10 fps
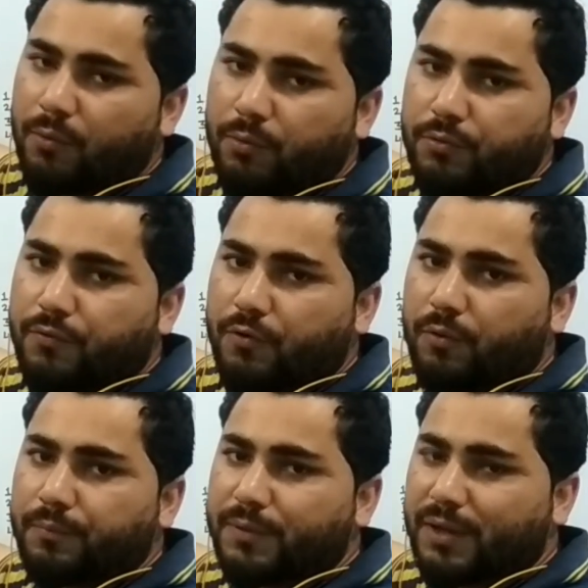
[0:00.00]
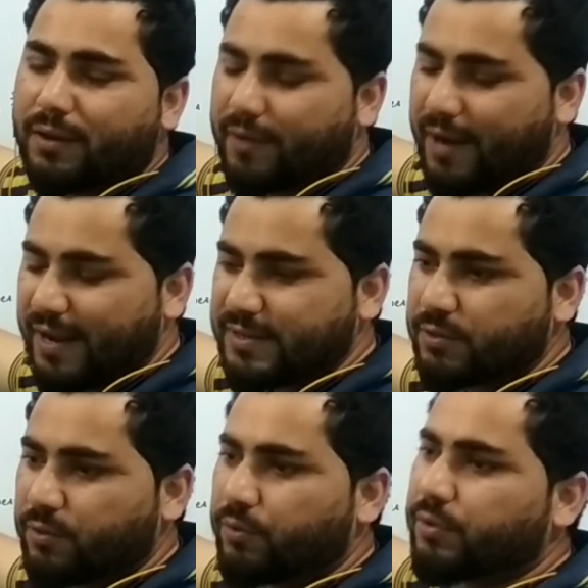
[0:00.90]
out from the
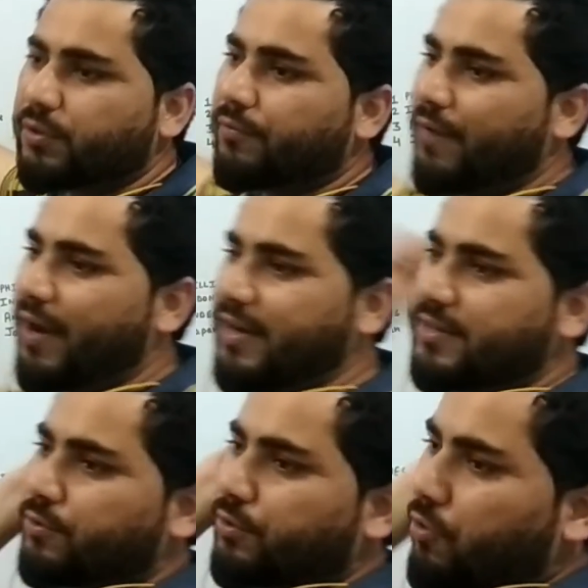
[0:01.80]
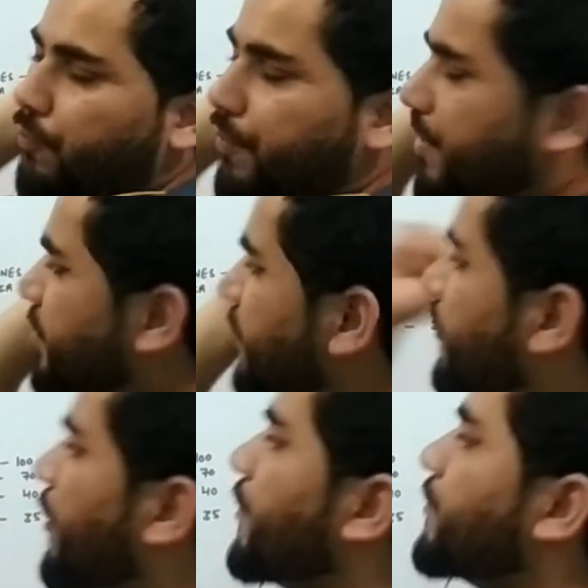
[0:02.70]
cracks or the vents or the openings in
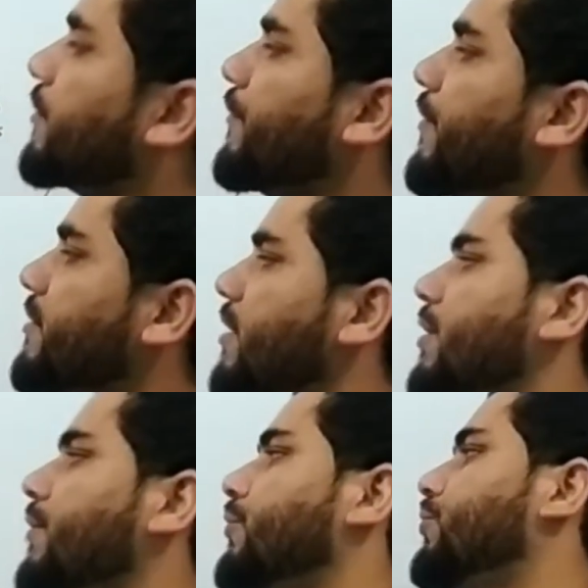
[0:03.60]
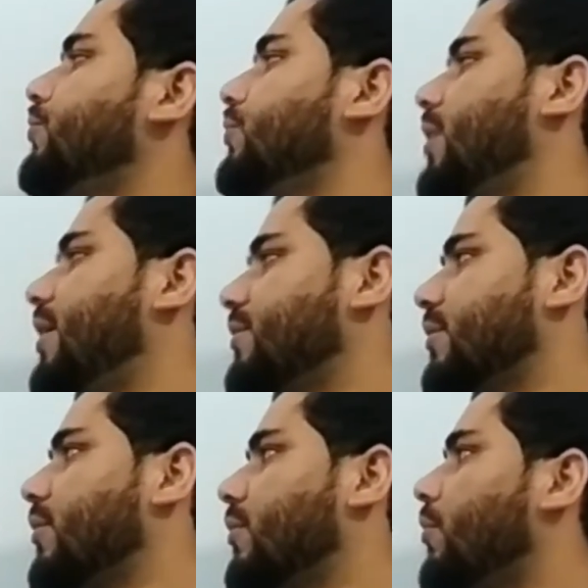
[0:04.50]
the earth's surface, that
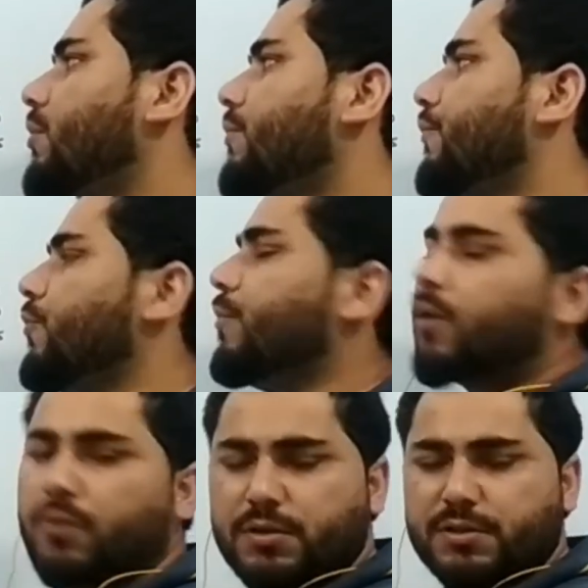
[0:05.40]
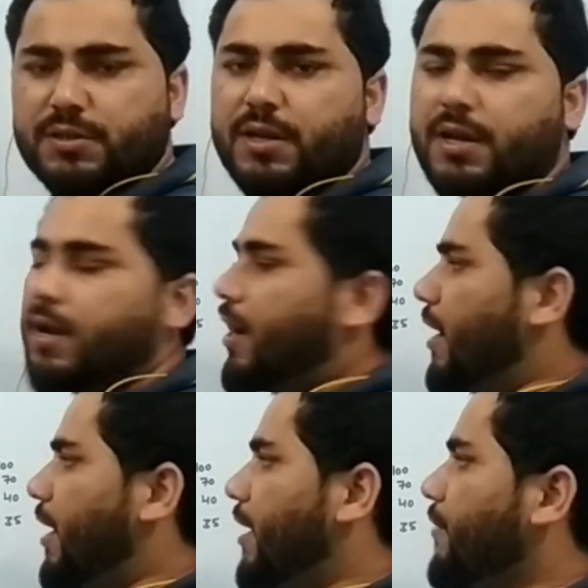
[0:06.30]
is called fumaroles.
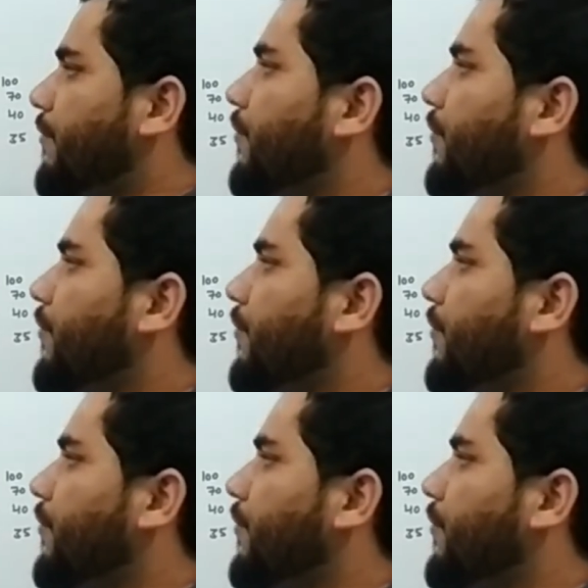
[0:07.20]
And